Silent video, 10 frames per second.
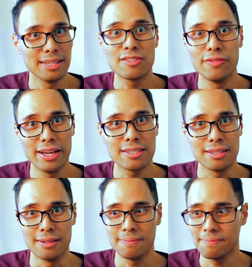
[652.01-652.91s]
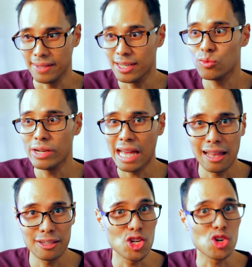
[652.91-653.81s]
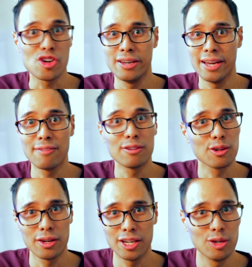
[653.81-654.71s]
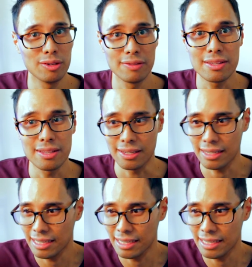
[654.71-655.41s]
Let's face it, in reality, you're never going to know everything.